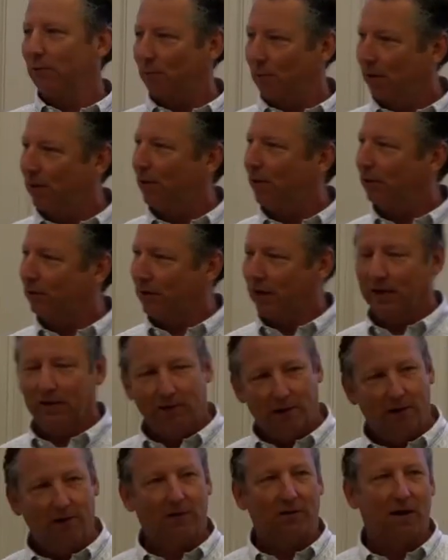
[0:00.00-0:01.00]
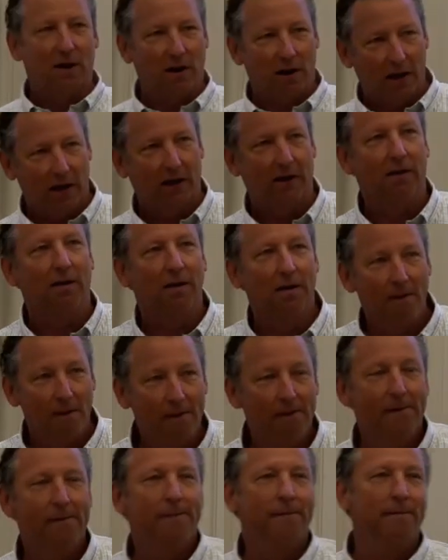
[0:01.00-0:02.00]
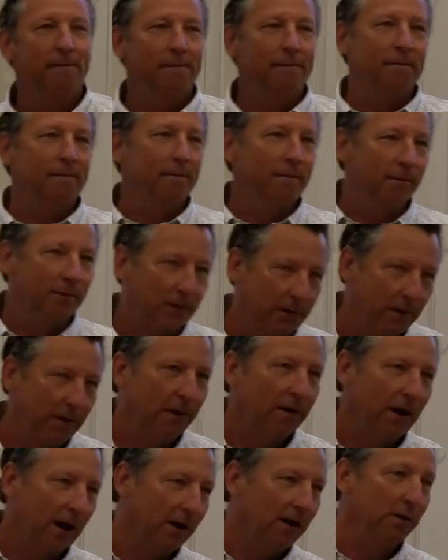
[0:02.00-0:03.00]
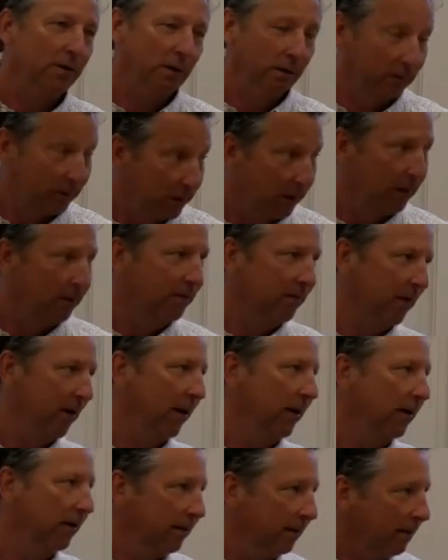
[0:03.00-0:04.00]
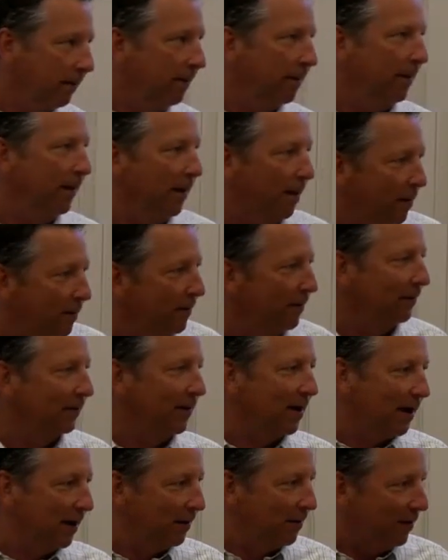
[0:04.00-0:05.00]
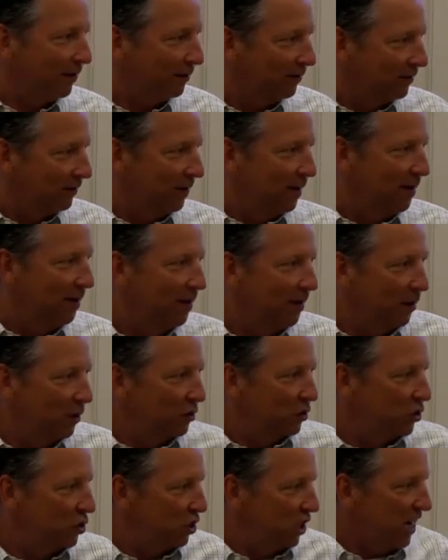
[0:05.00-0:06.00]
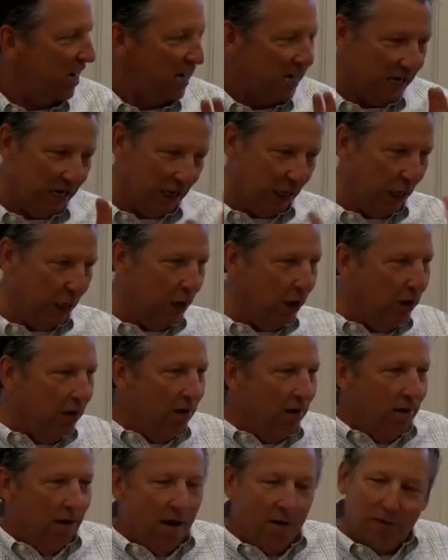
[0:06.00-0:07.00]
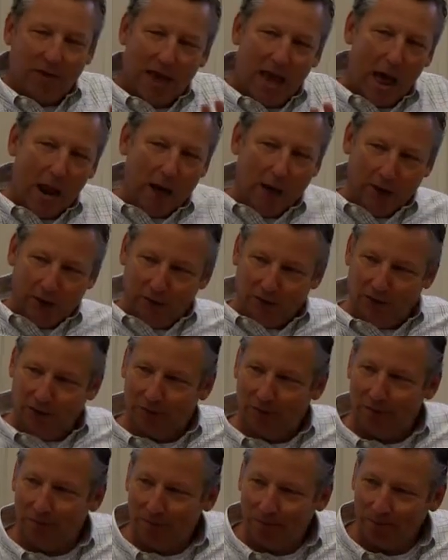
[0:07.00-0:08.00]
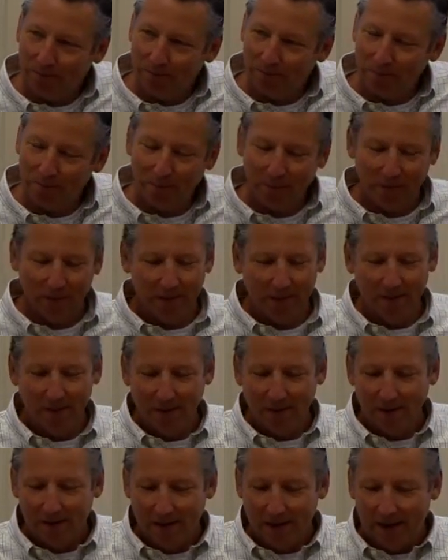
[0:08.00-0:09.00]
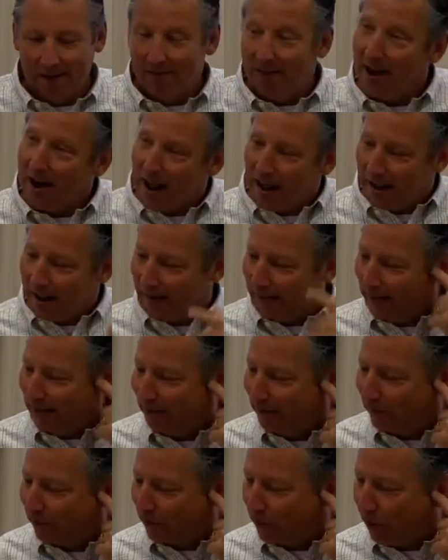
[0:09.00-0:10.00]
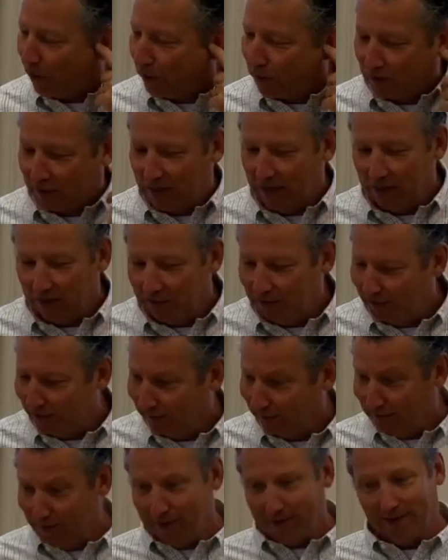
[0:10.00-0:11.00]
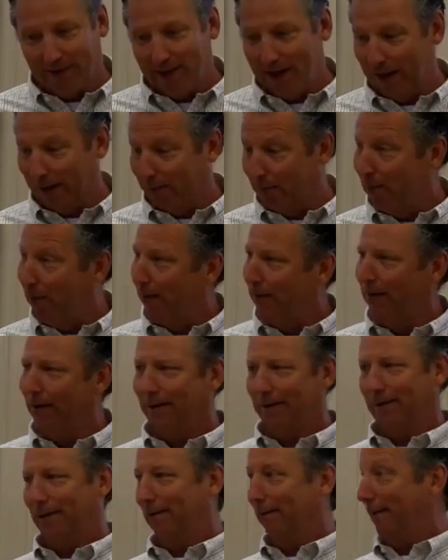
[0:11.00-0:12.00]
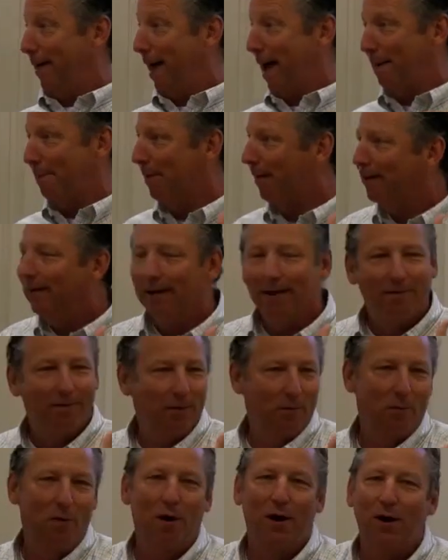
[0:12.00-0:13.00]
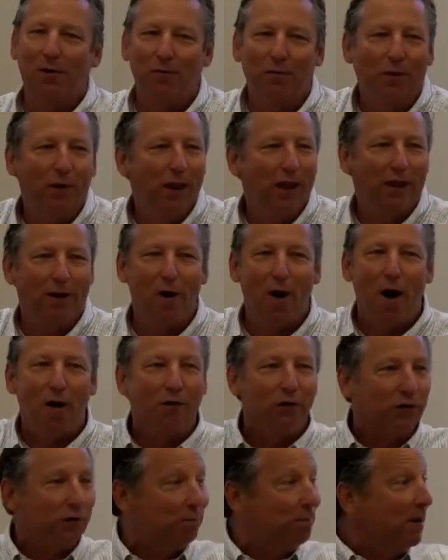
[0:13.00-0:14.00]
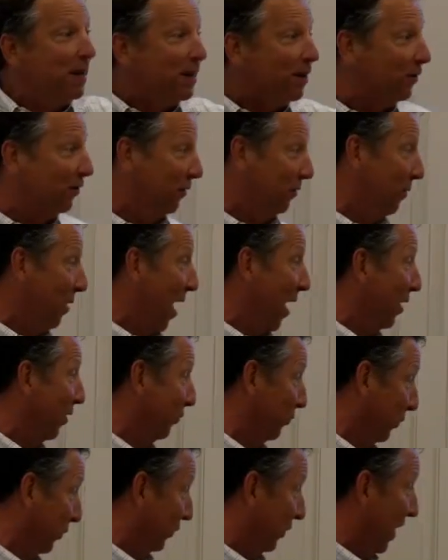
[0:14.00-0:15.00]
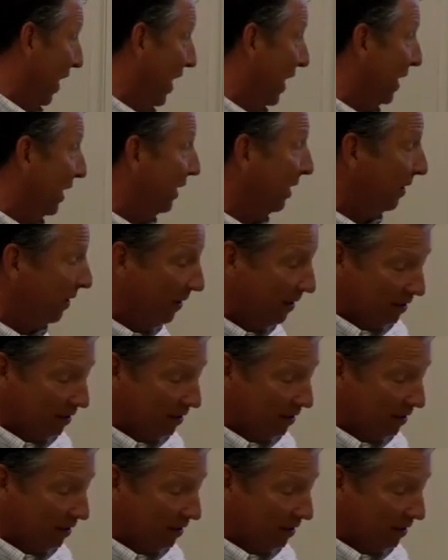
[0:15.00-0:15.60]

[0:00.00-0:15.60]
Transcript: with one of those kids, and it's kind of like, "Sure, how you doing? Good, fine." You know, and there's kind of this sheen of callous. And then I got these church kids who looked like, boy, they're collaborative and wonderful, like all the speakers and writers were saying.